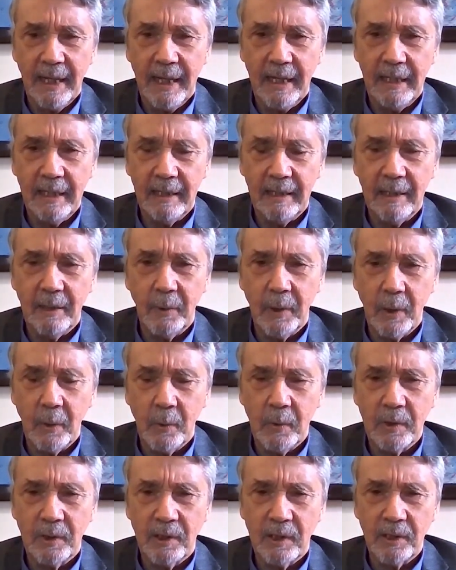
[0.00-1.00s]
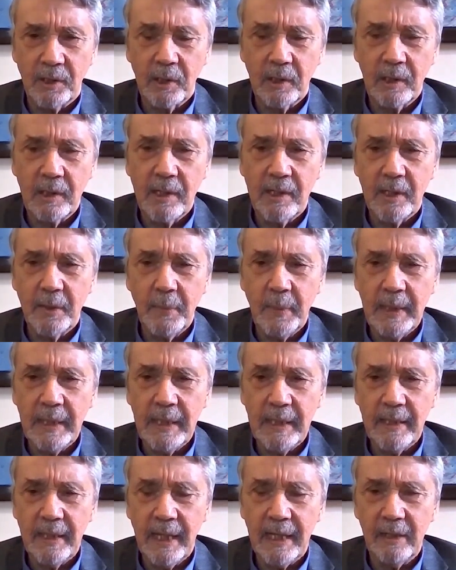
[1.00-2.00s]
And it was just clear to
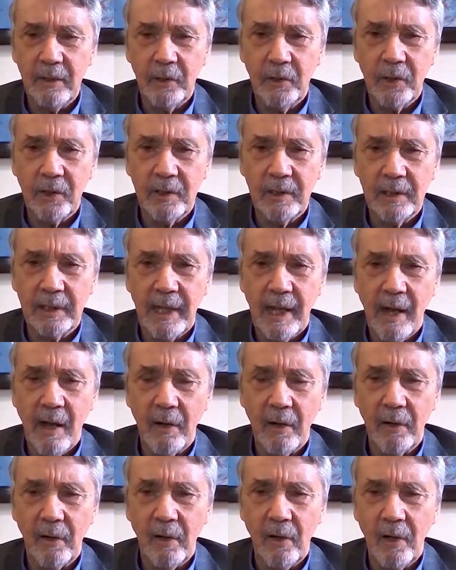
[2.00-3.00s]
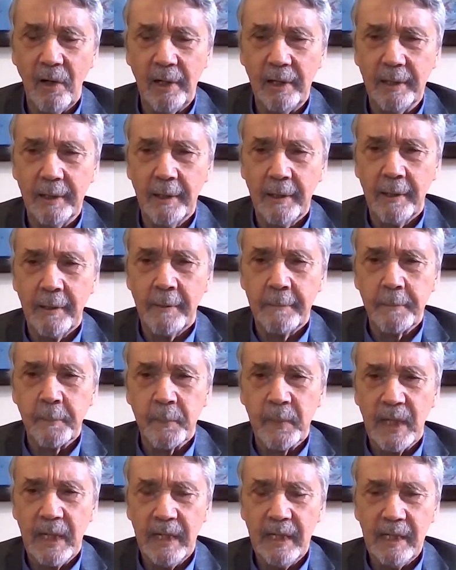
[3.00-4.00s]
me that you couldn't count on
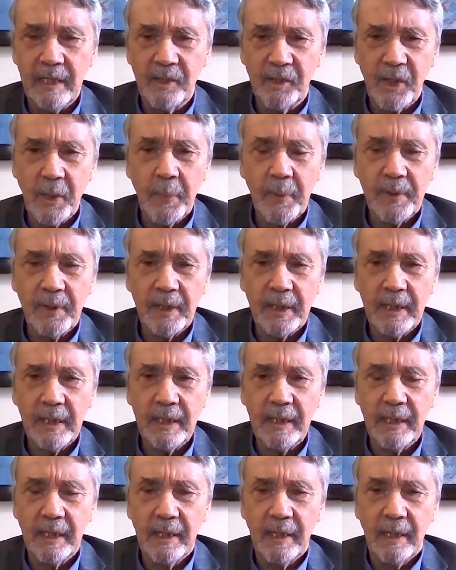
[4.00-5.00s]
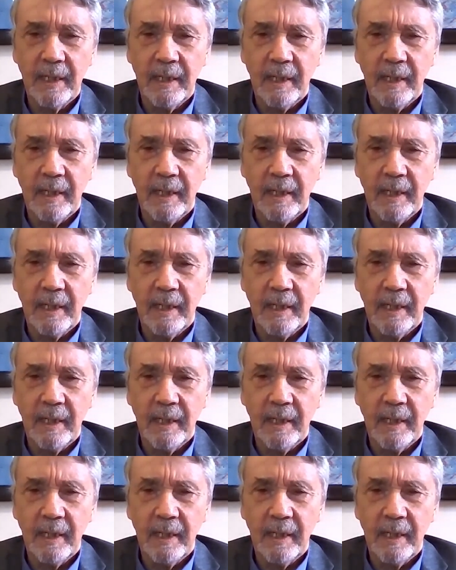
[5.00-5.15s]
any sympathy